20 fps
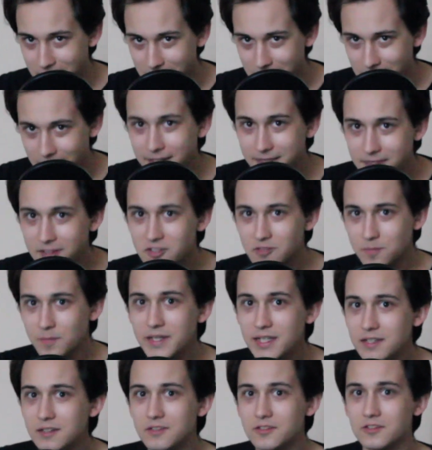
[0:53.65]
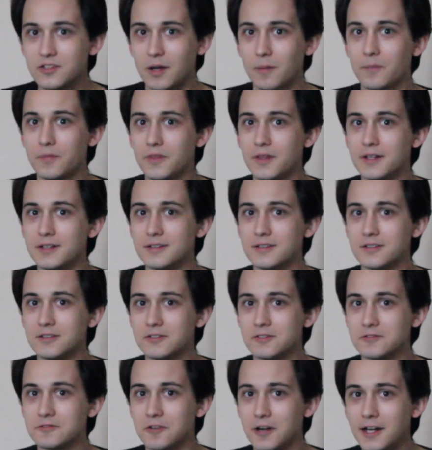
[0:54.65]
Like this means something,
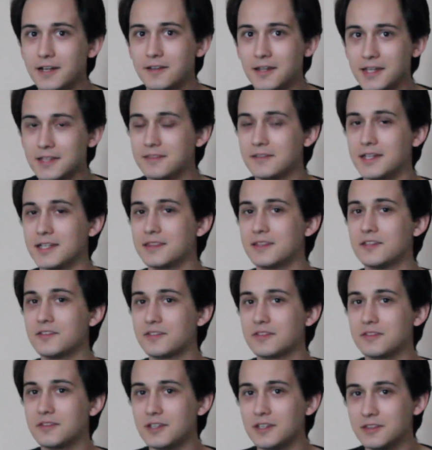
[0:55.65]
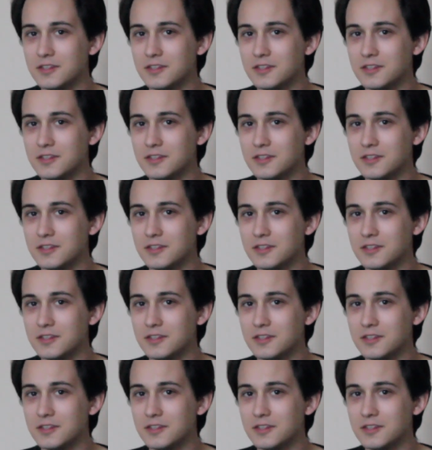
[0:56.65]
right? Like this